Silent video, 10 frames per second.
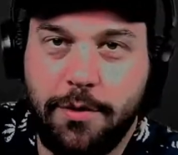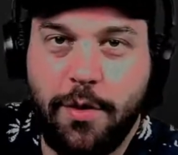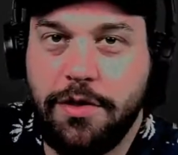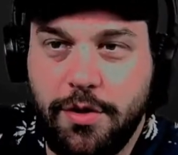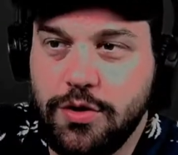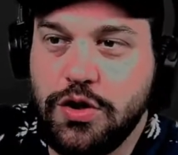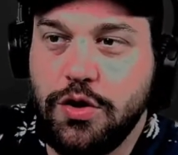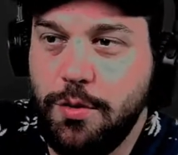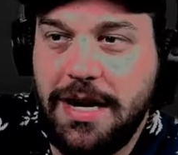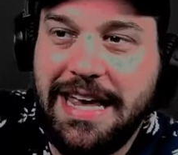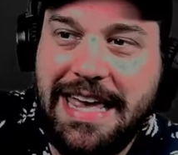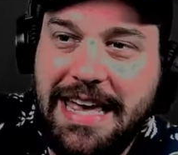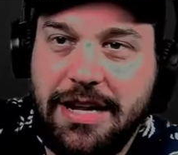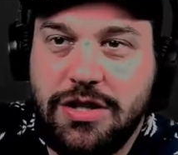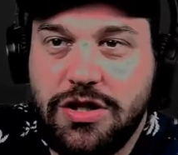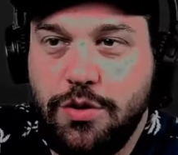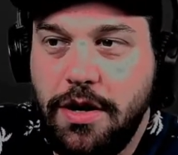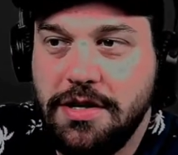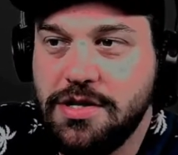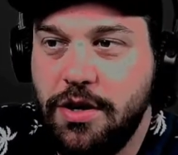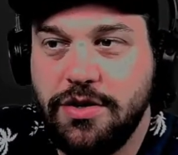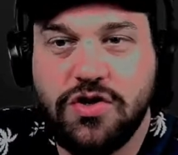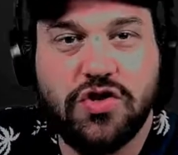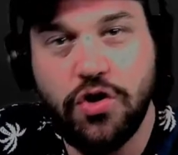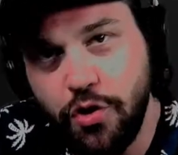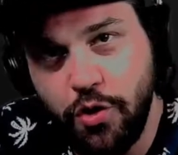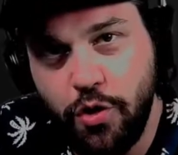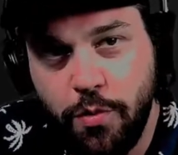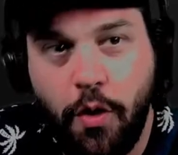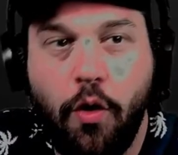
And whether you're tuning in to us on Zoom